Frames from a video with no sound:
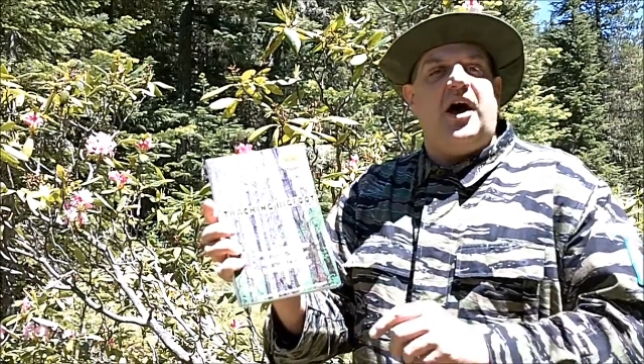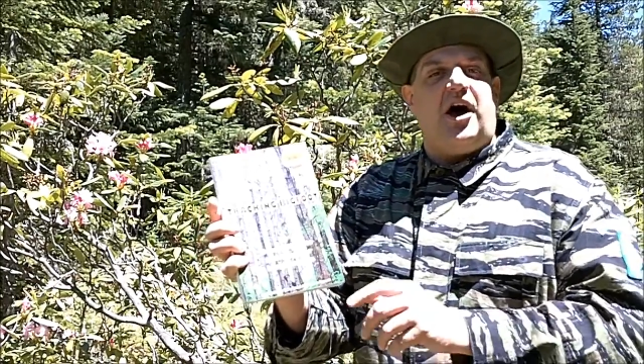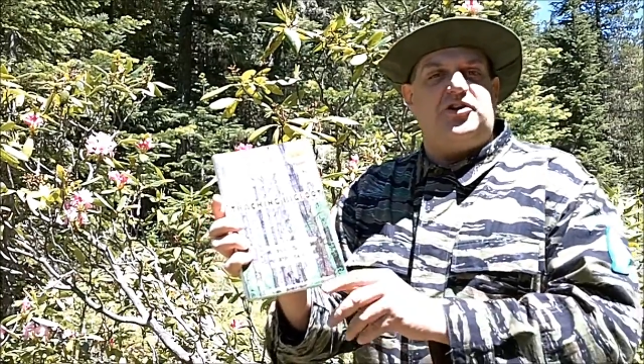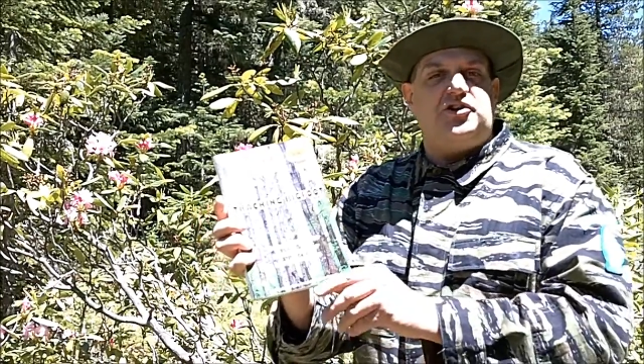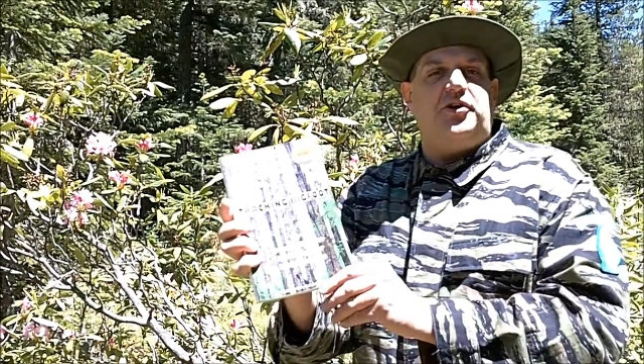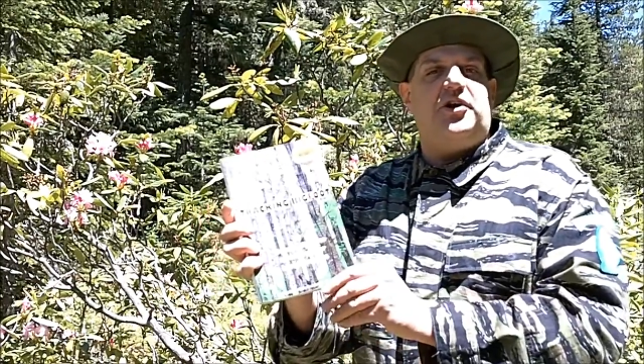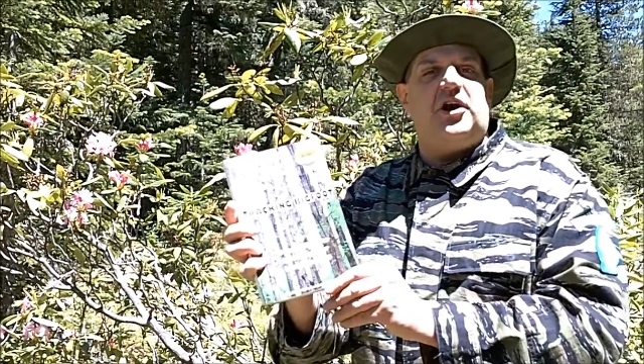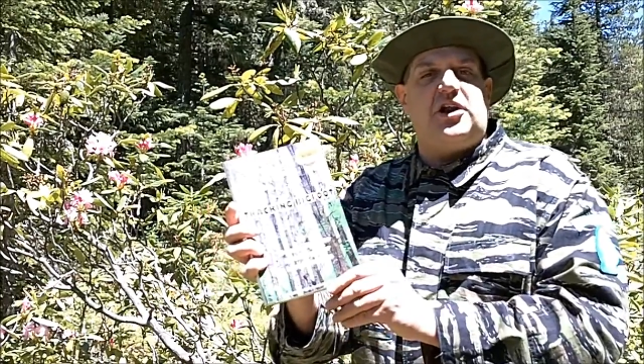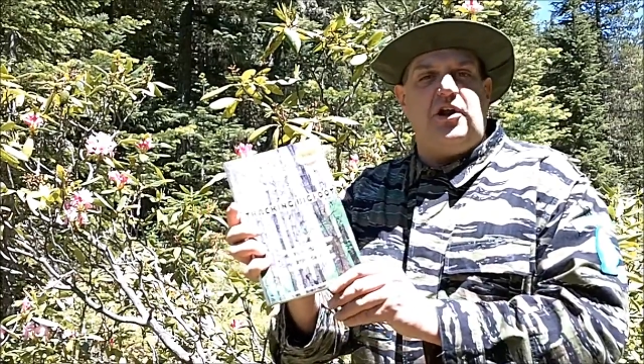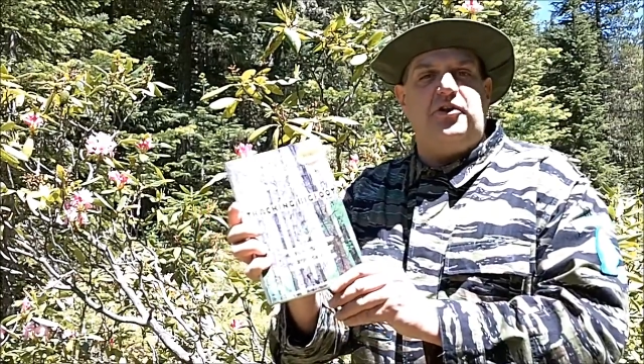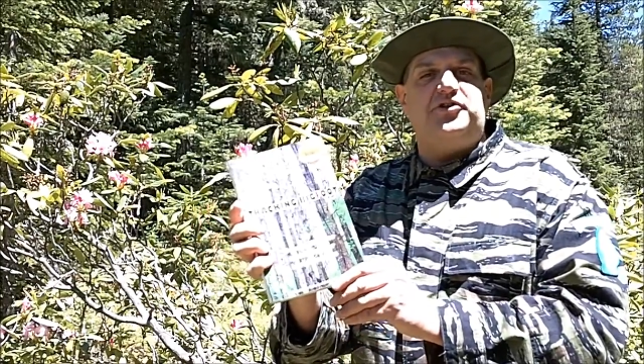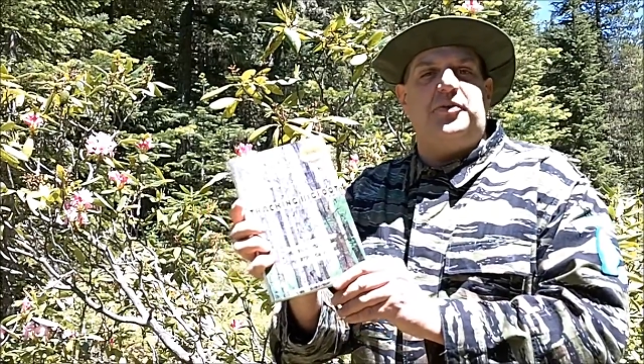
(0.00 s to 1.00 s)
I'll show you a
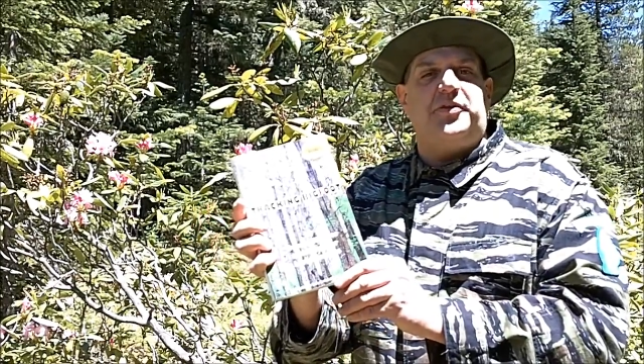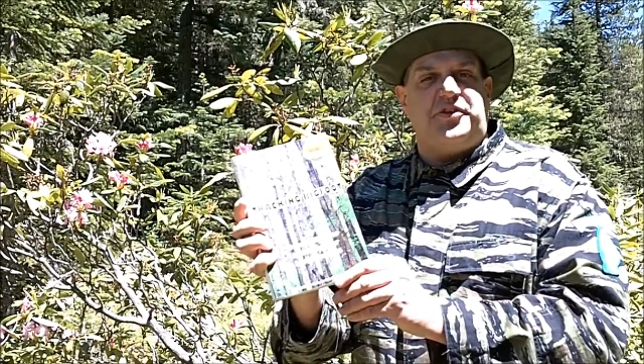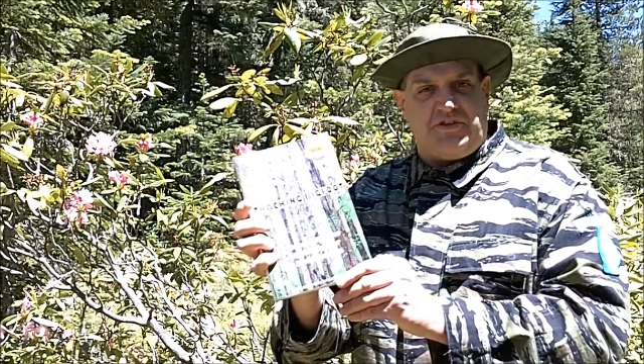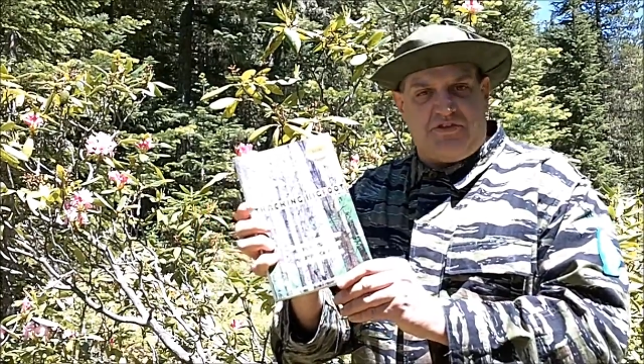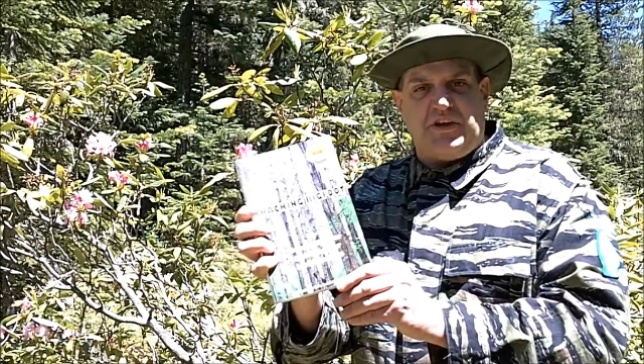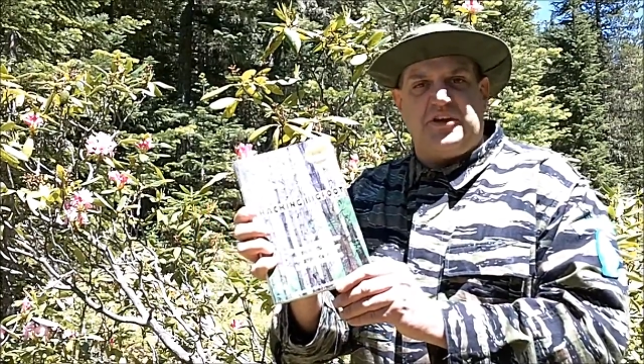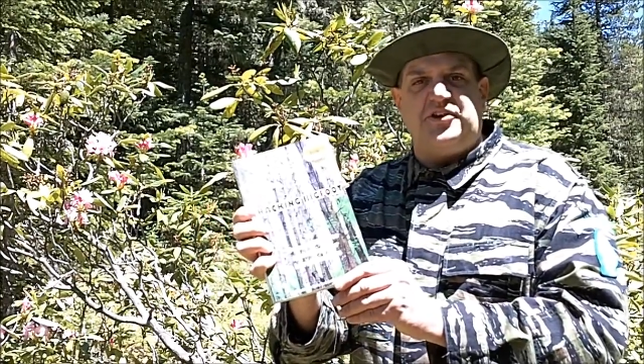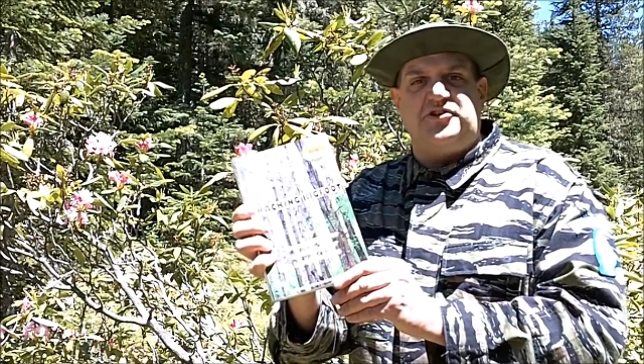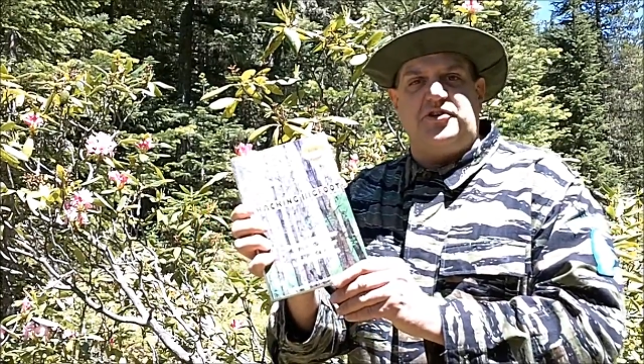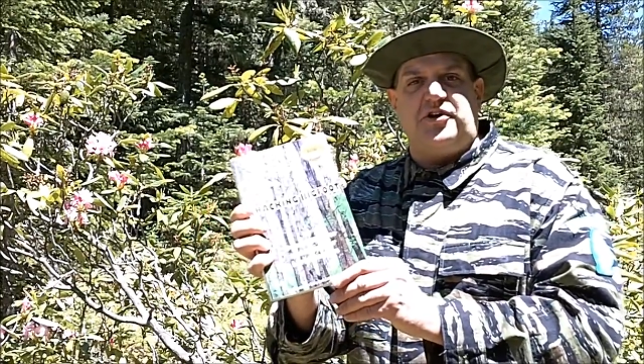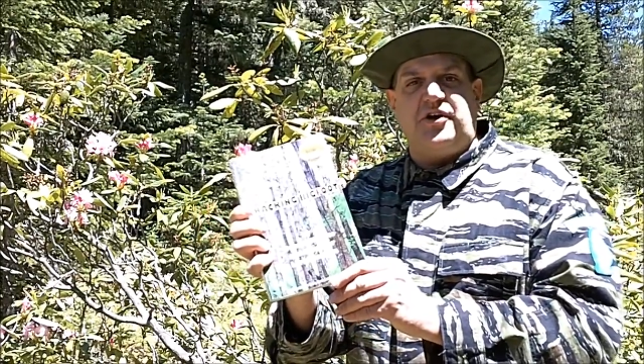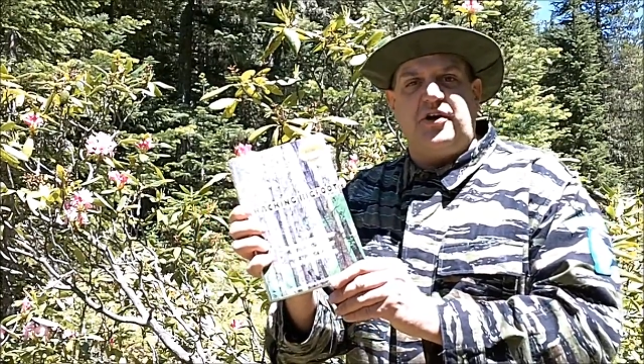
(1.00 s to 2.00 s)
close-up of the
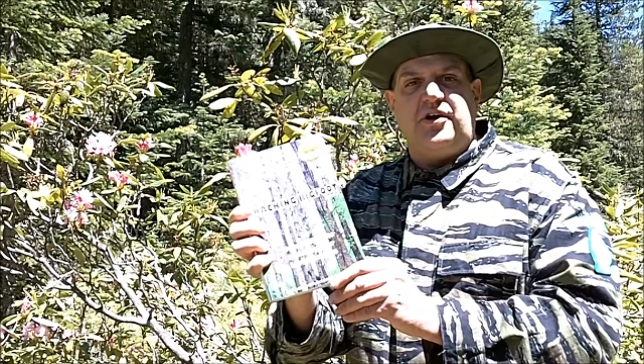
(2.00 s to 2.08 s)
signature.